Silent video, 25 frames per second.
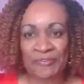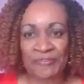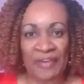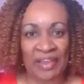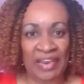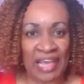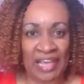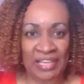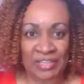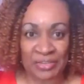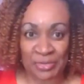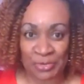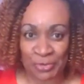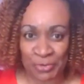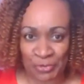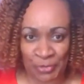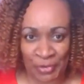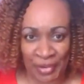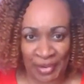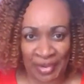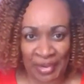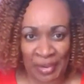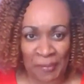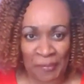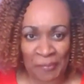financial
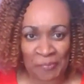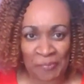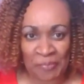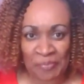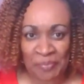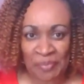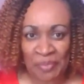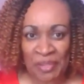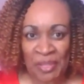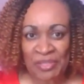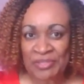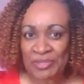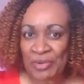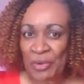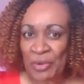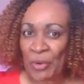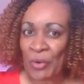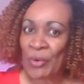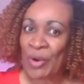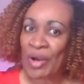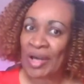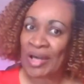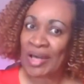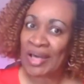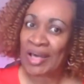freedom.
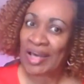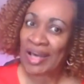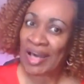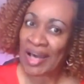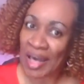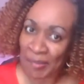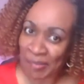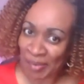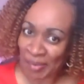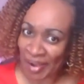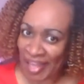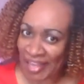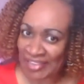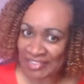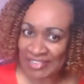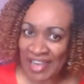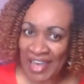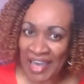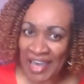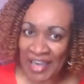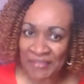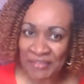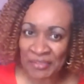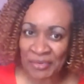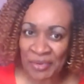So I'm glad to
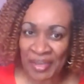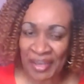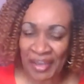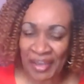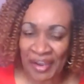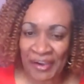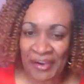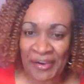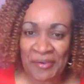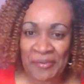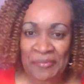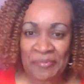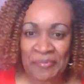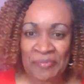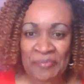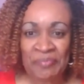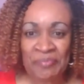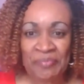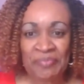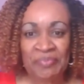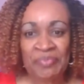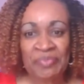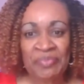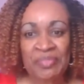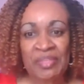have you here.
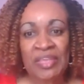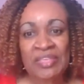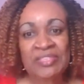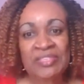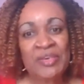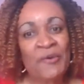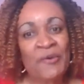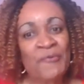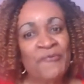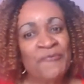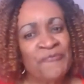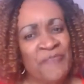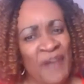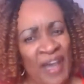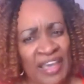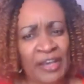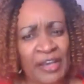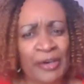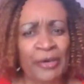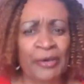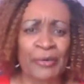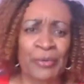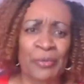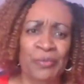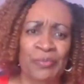So
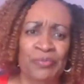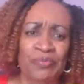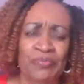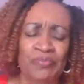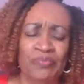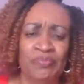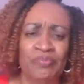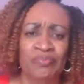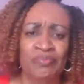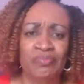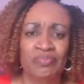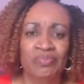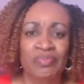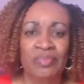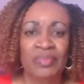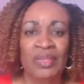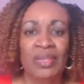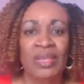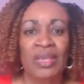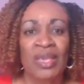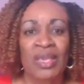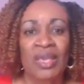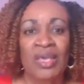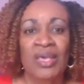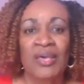FICO
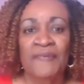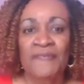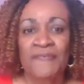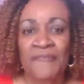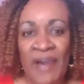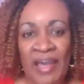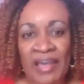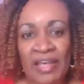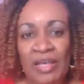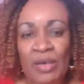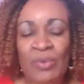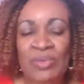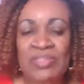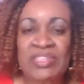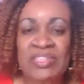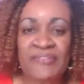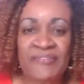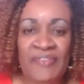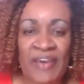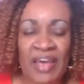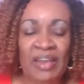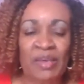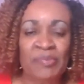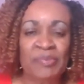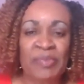was
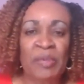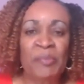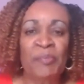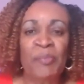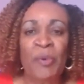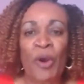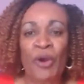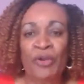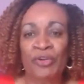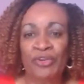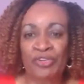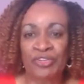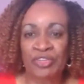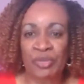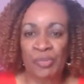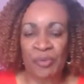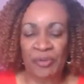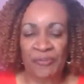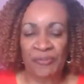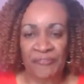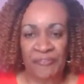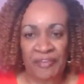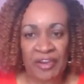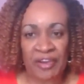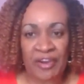developed in partnership
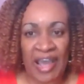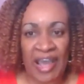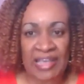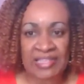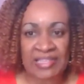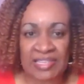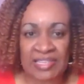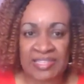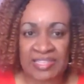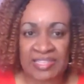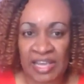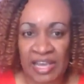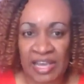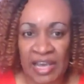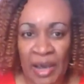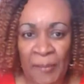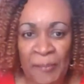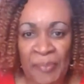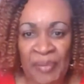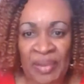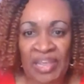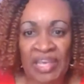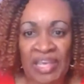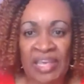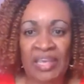with Fair Isaacson
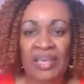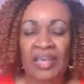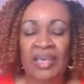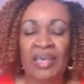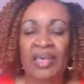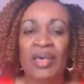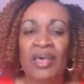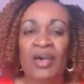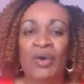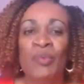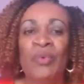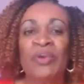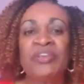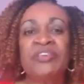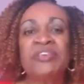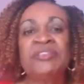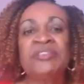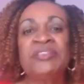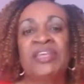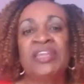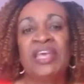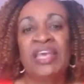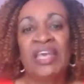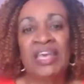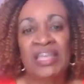Company, which is
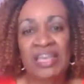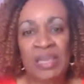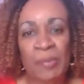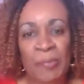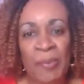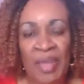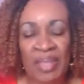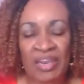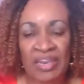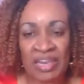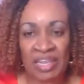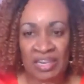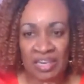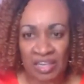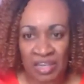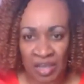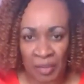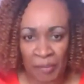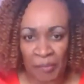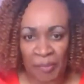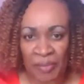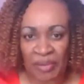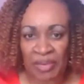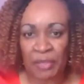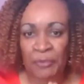an independent
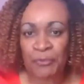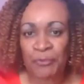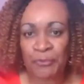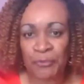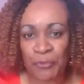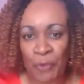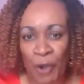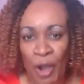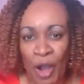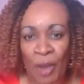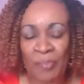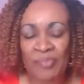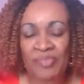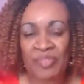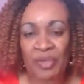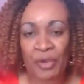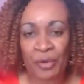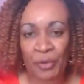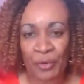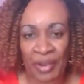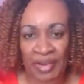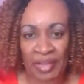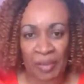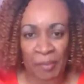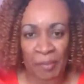company from the
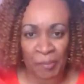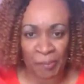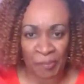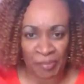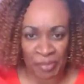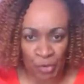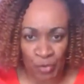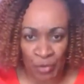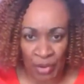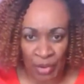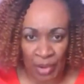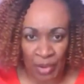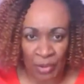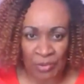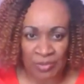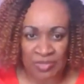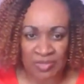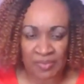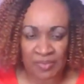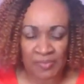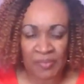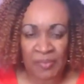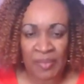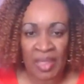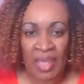credit
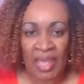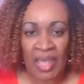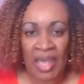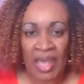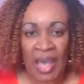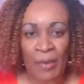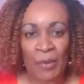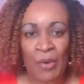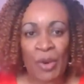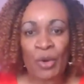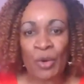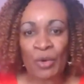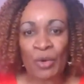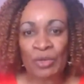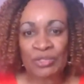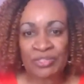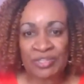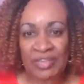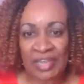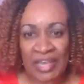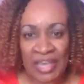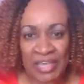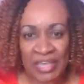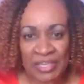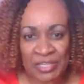bureaus. I won't go into
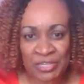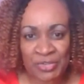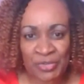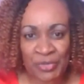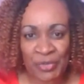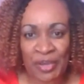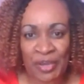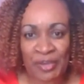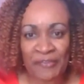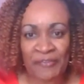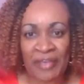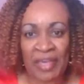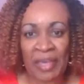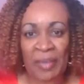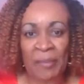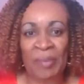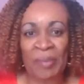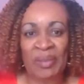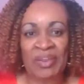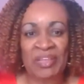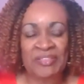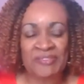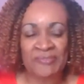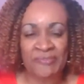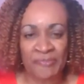the history of it,
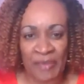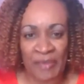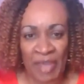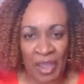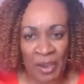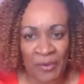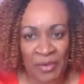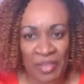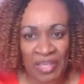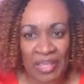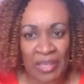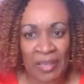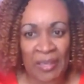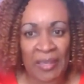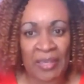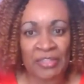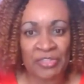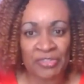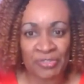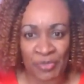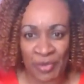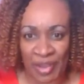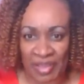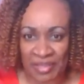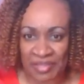but it's very
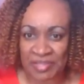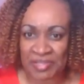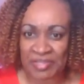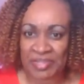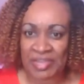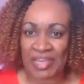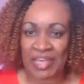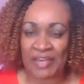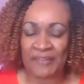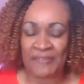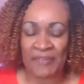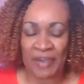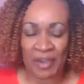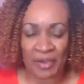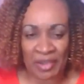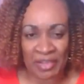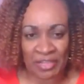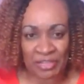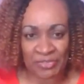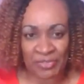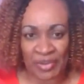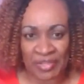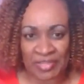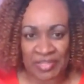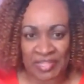interesting, a very
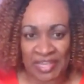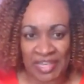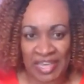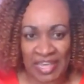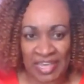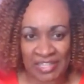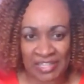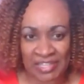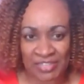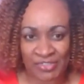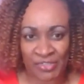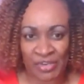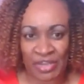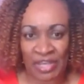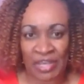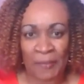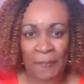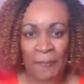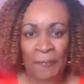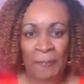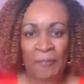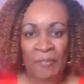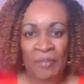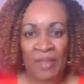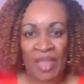interesting history,
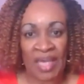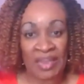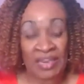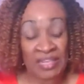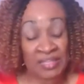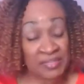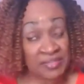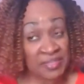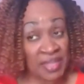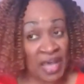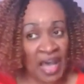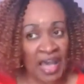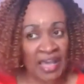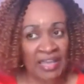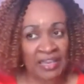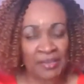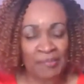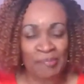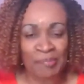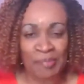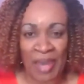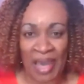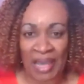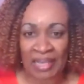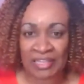and it's tied
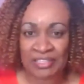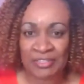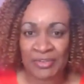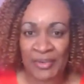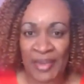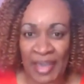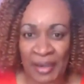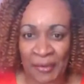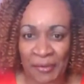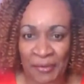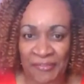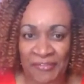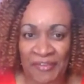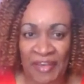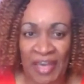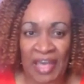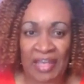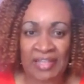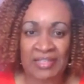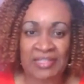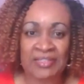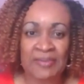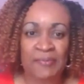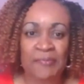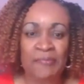back to
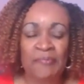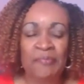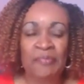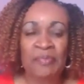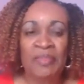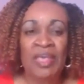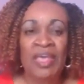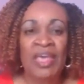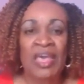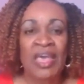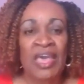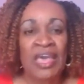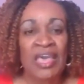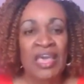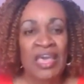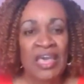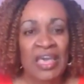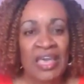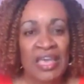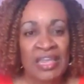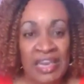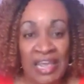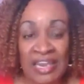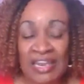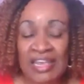Equifax.
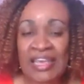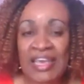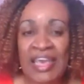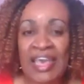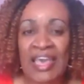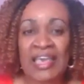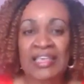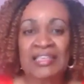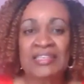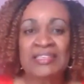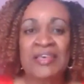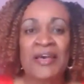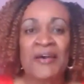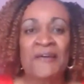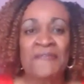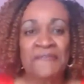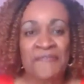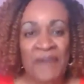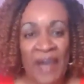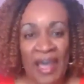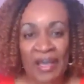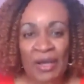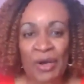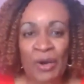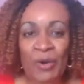In any case,
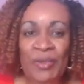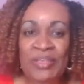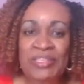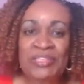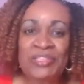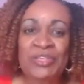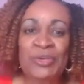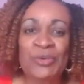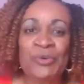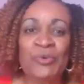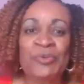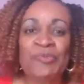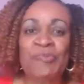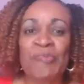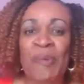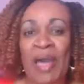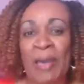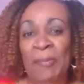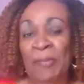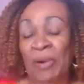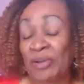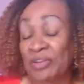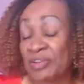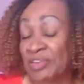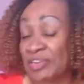FICO is used by
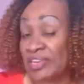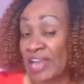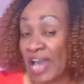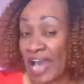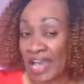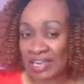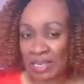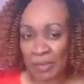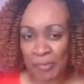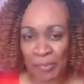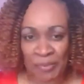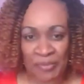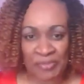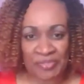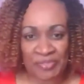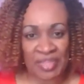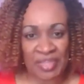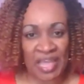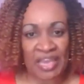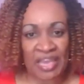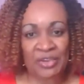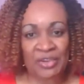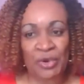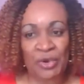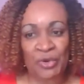about
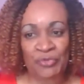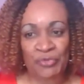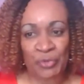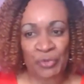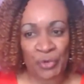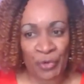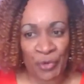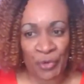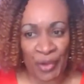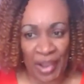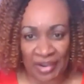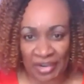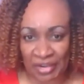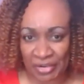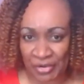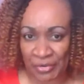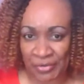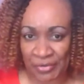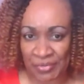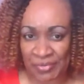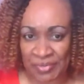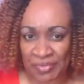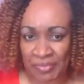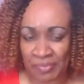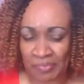90% of
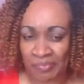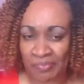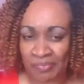creditors.